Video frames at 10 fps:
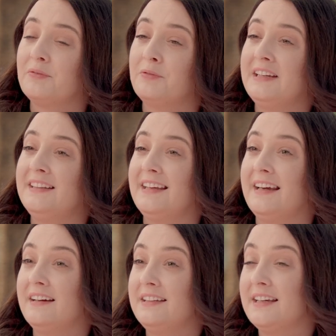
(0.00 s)
Winning the
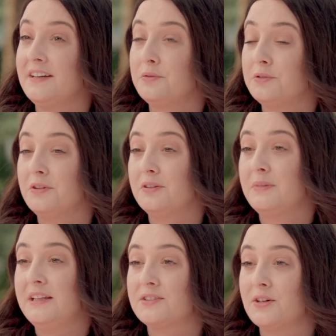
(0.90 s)
AI10 award
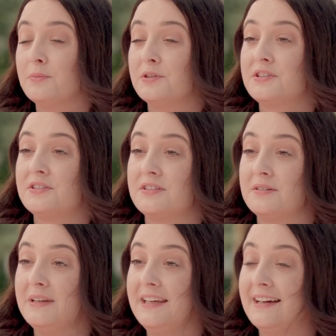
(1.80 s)
means so much to
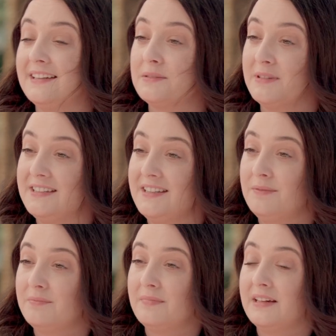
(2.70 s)
me and to my team,